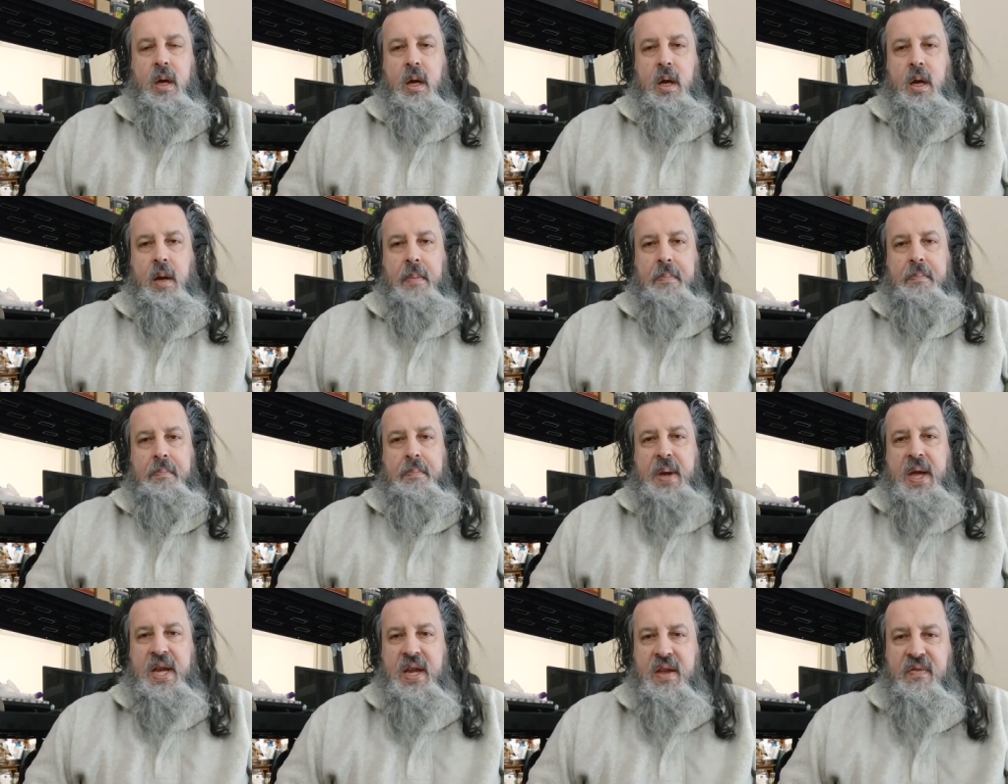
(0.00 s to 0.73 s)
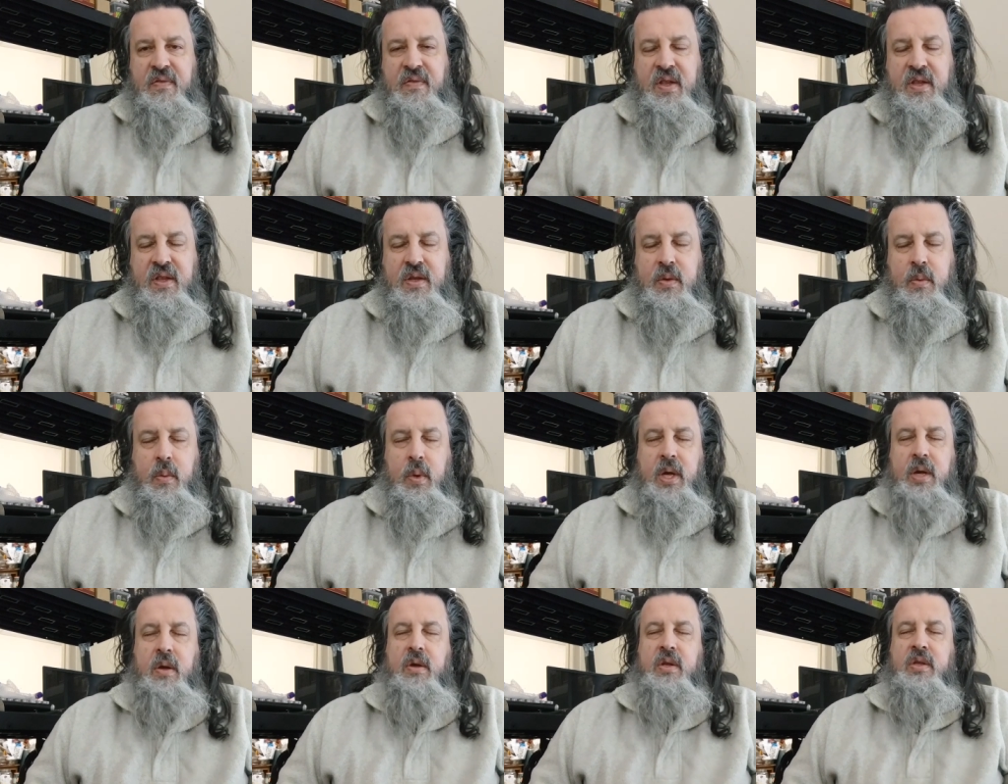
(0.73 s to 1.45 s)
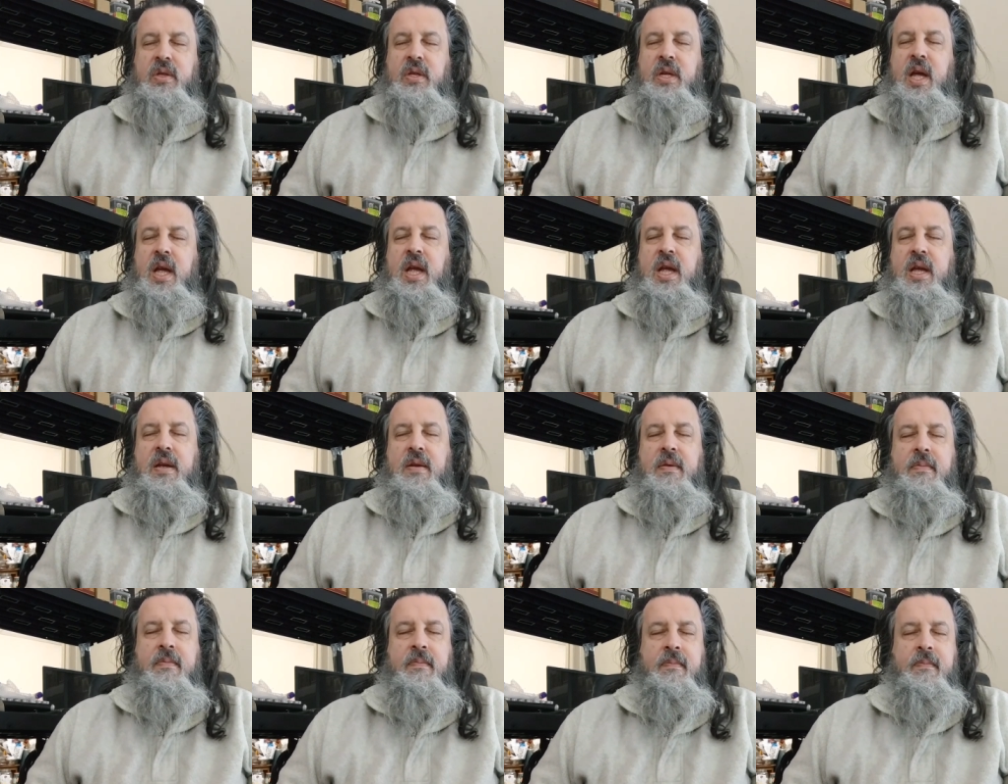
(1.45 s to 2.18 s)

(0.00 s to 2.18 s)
uh, benefit to what you're saying,